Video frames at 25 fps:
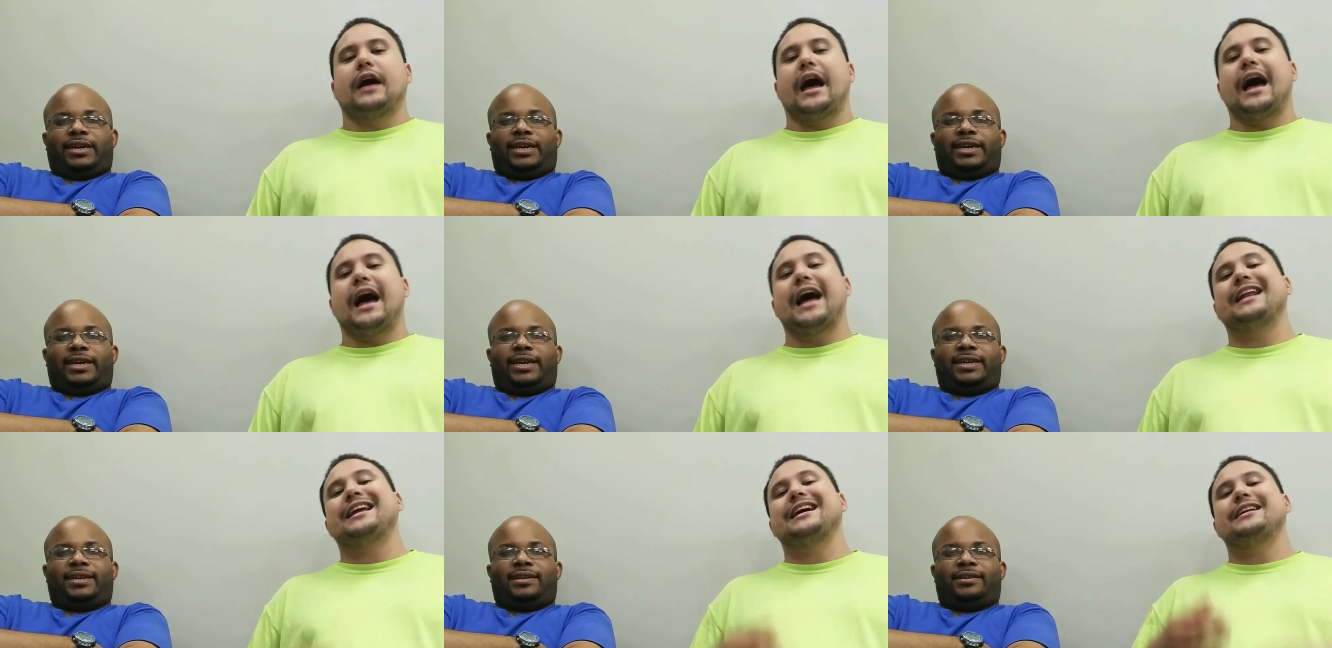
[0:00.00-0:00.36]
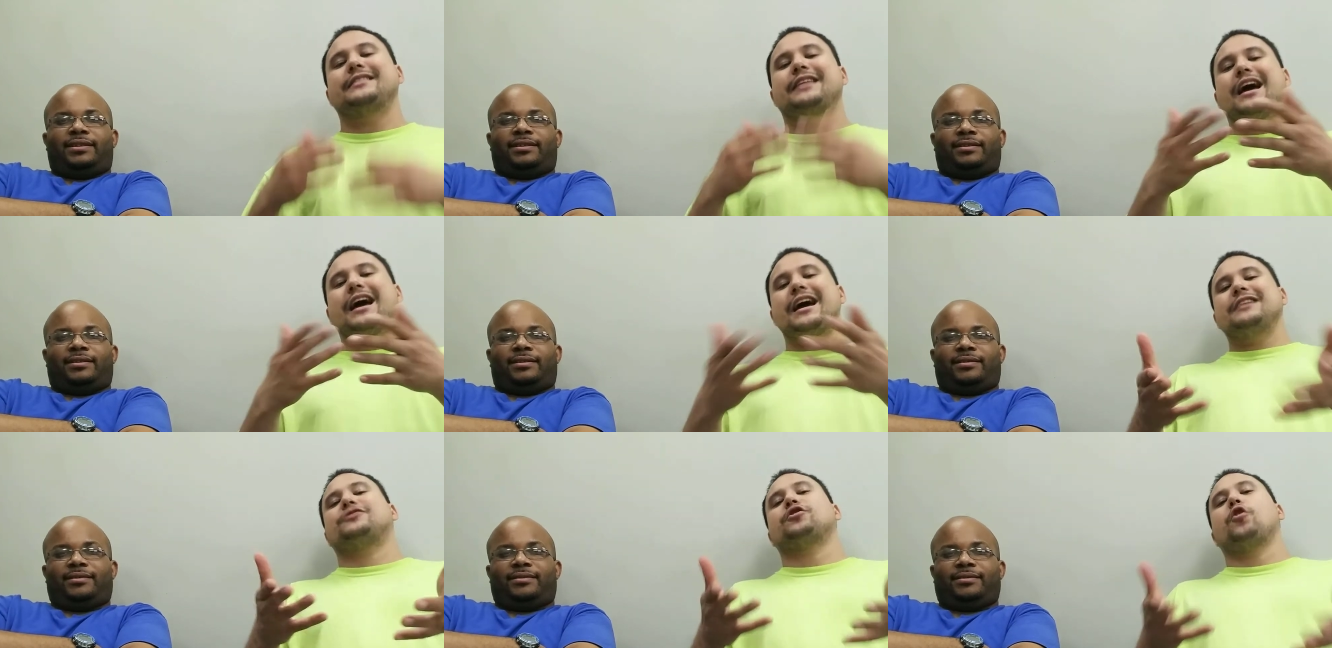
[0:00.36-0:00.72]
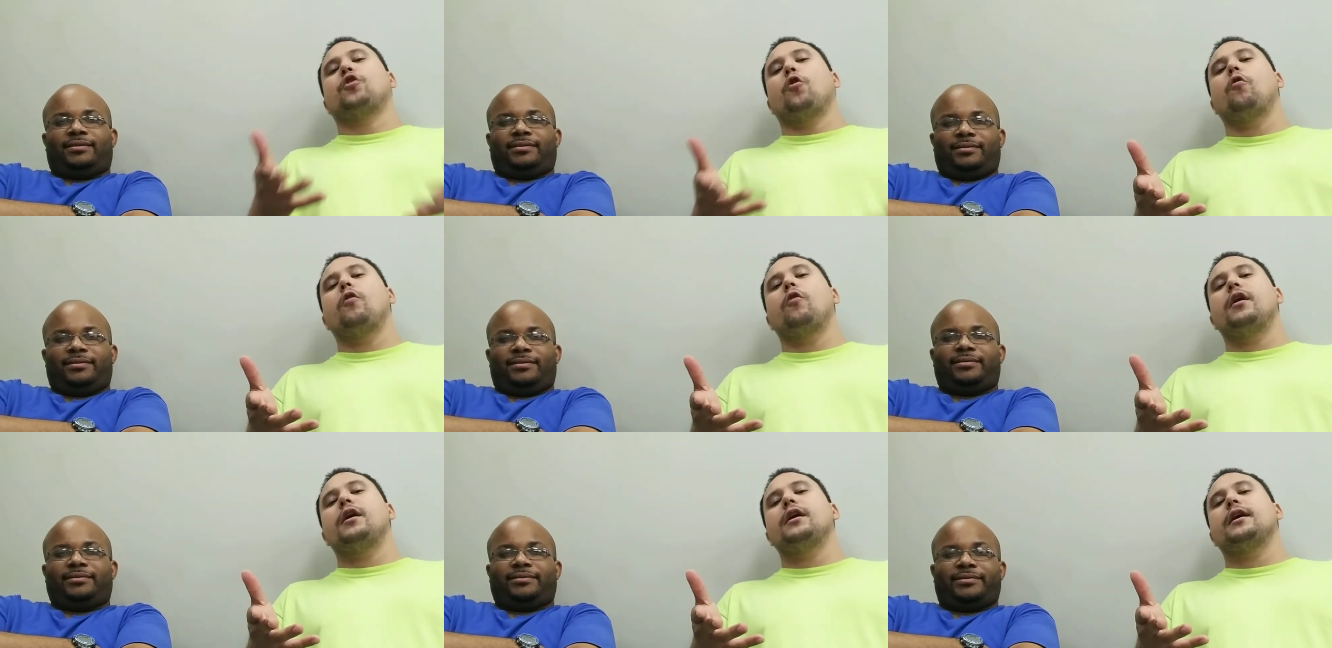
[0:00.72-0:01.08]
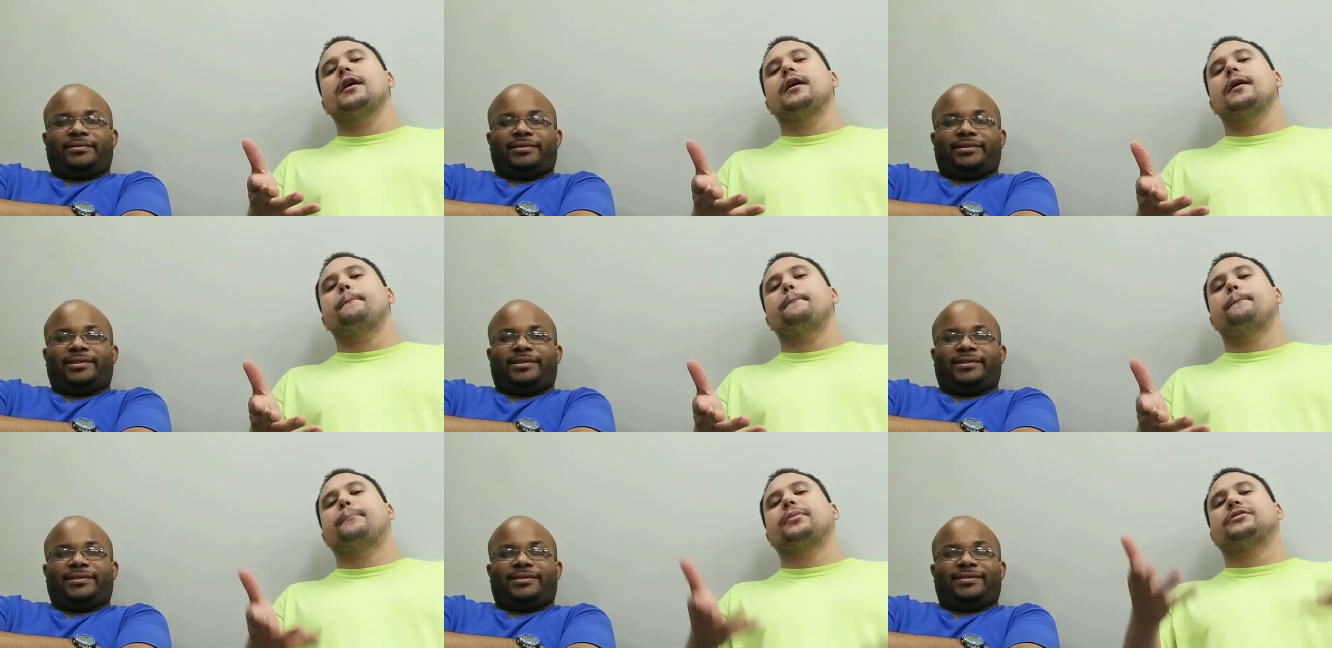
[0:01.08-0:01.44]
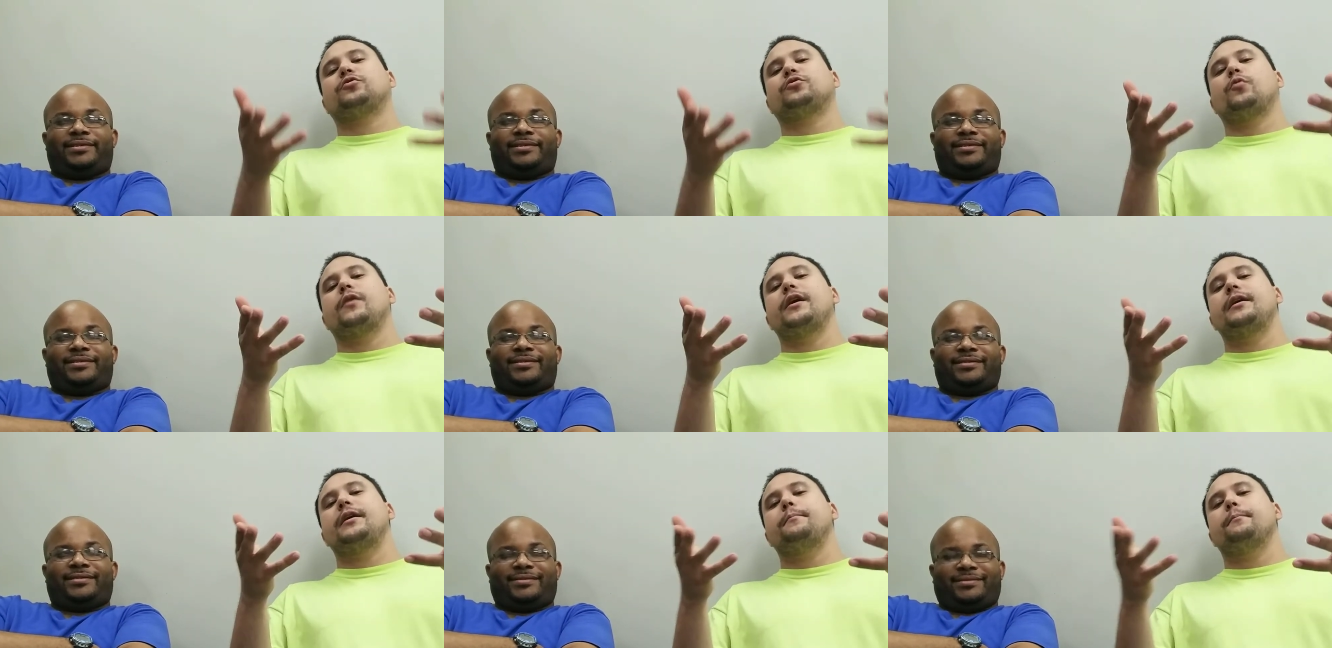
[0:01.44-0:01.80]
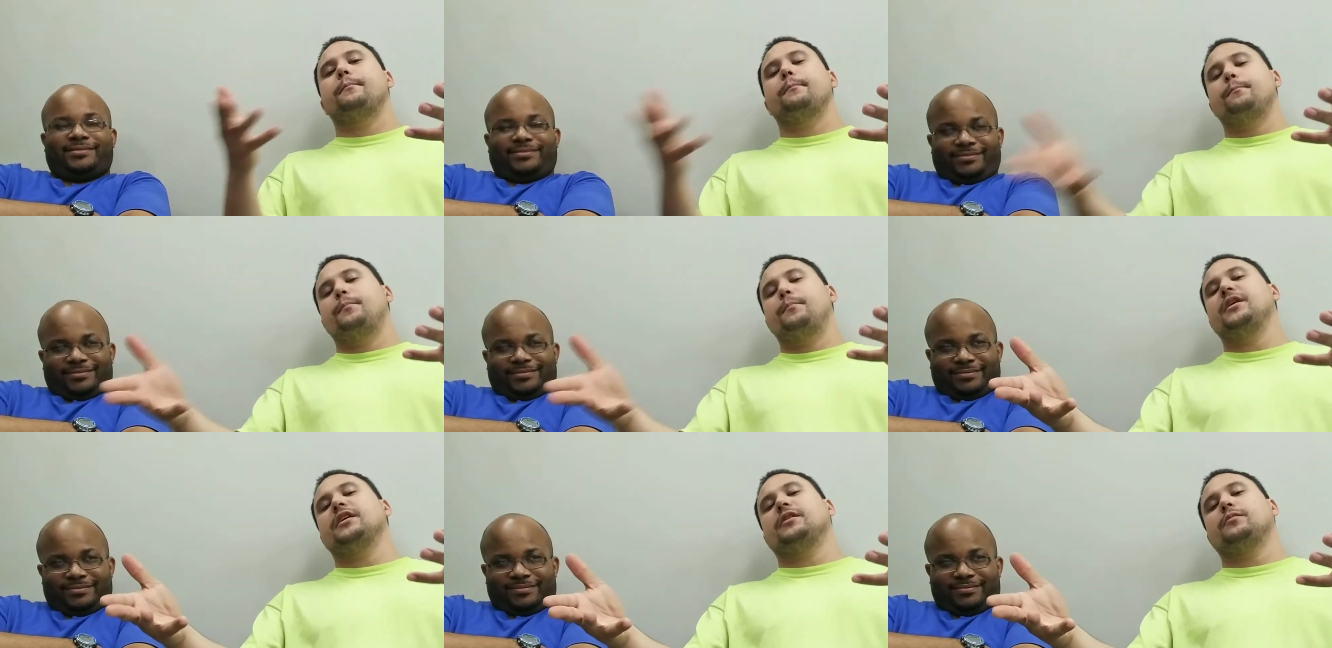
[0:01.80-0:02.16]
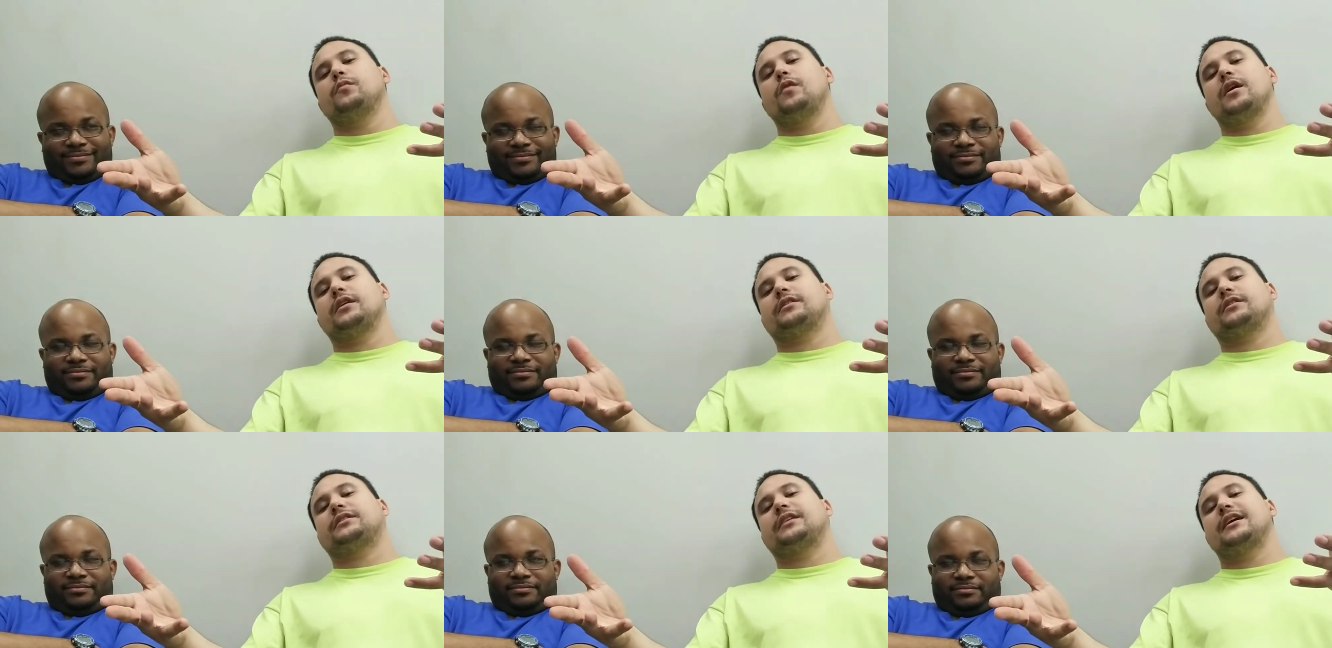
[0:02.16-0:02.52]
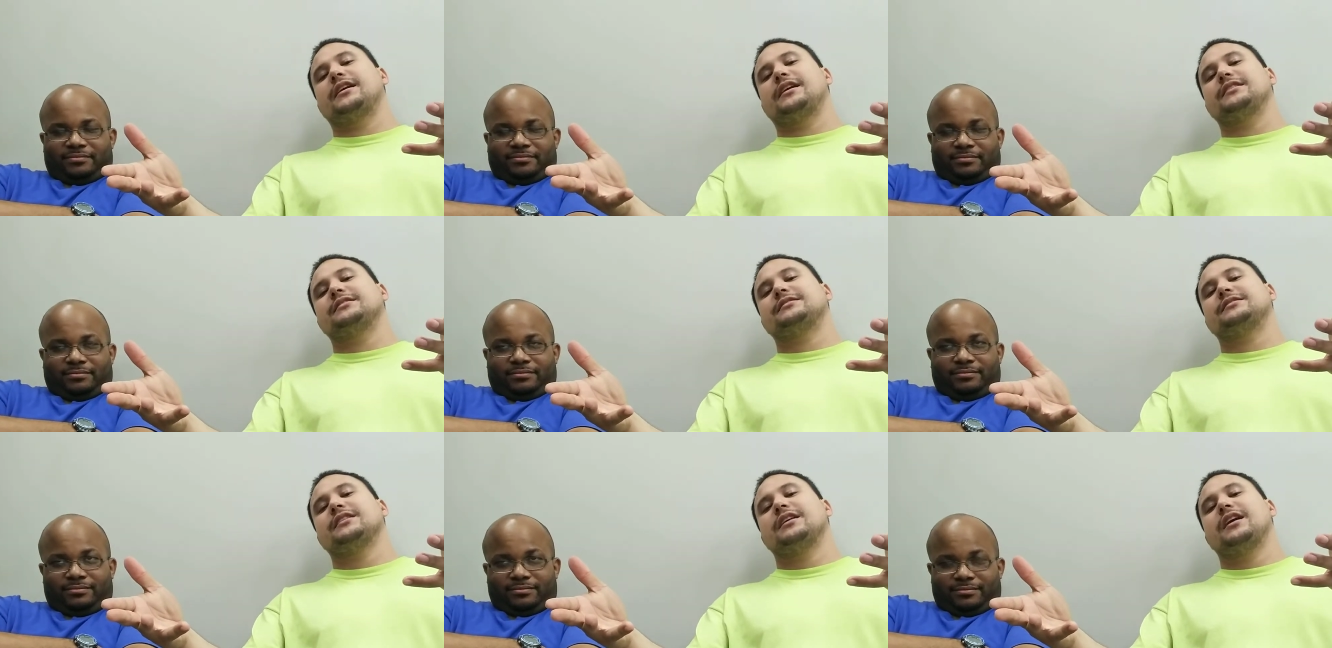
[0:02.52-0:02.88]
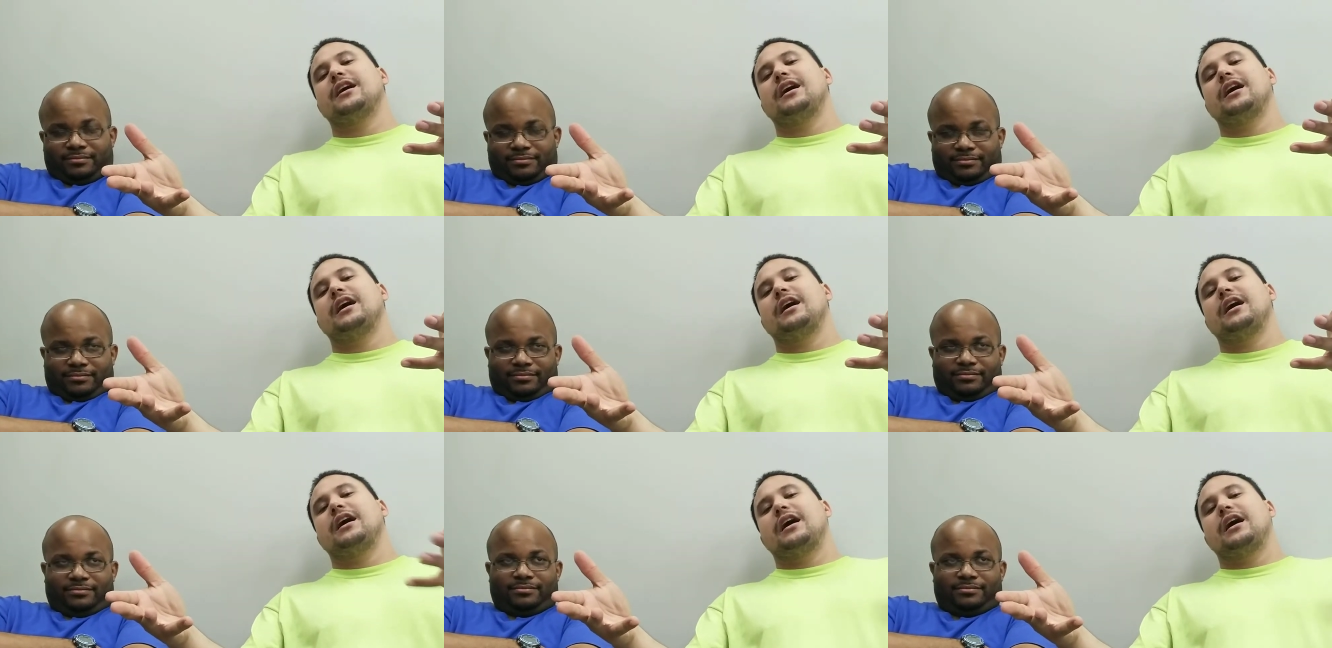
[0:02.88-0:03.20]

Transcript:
Speaker 1: And it, they tore it up between Mil Muertes